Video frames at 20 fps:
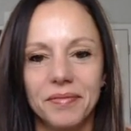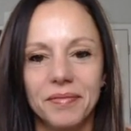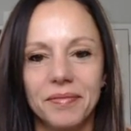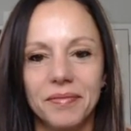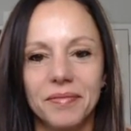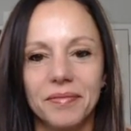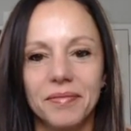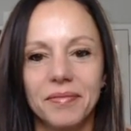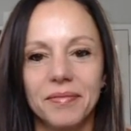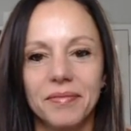
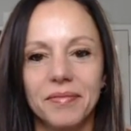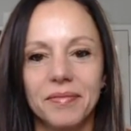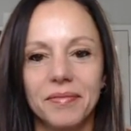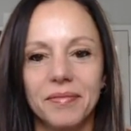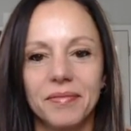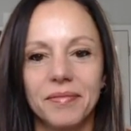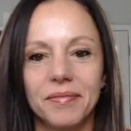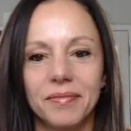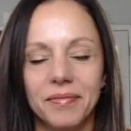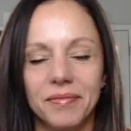
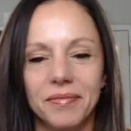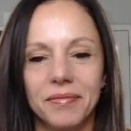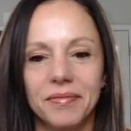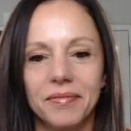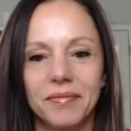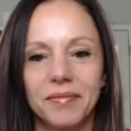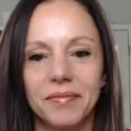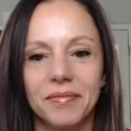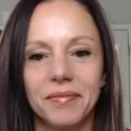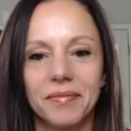
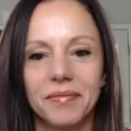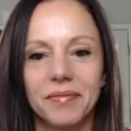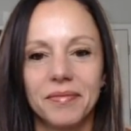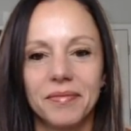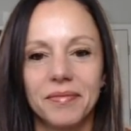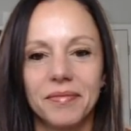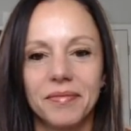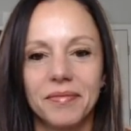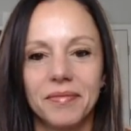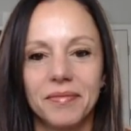
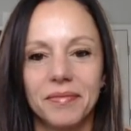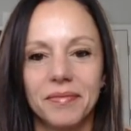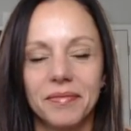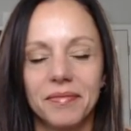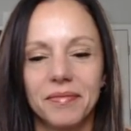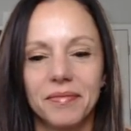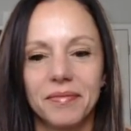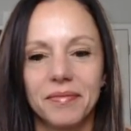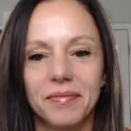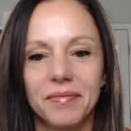
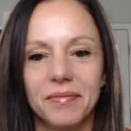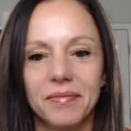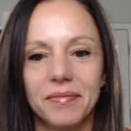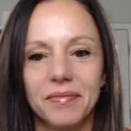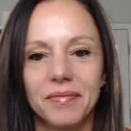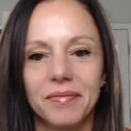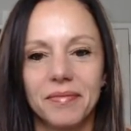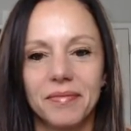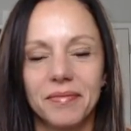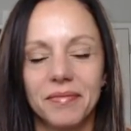
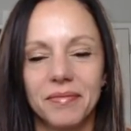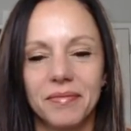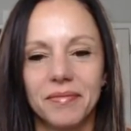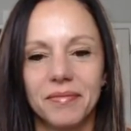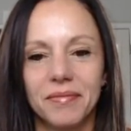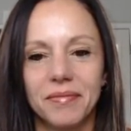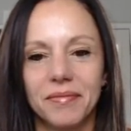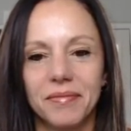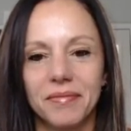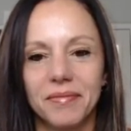
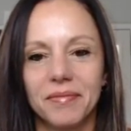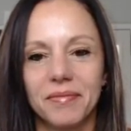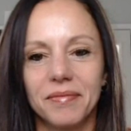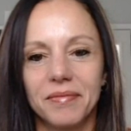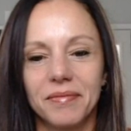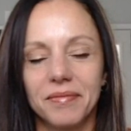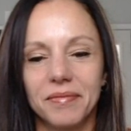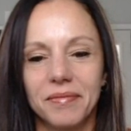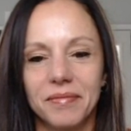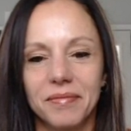
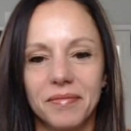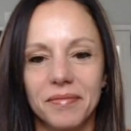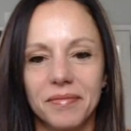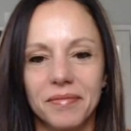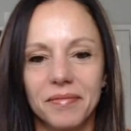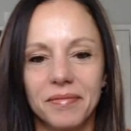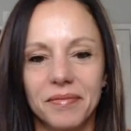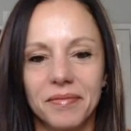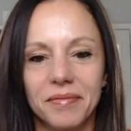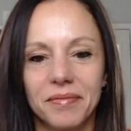
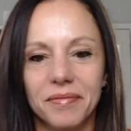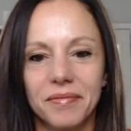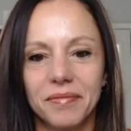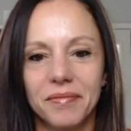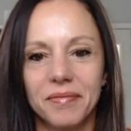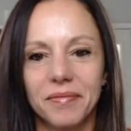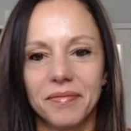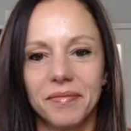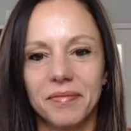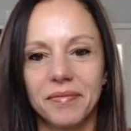
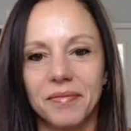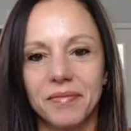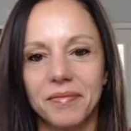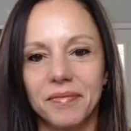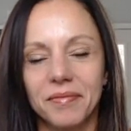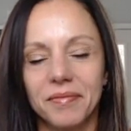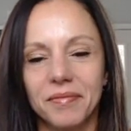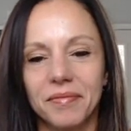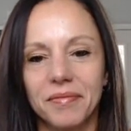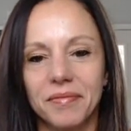
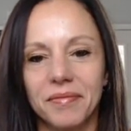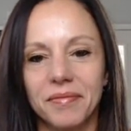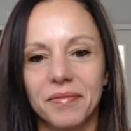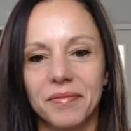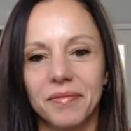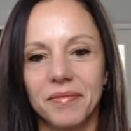The person shown says nothing.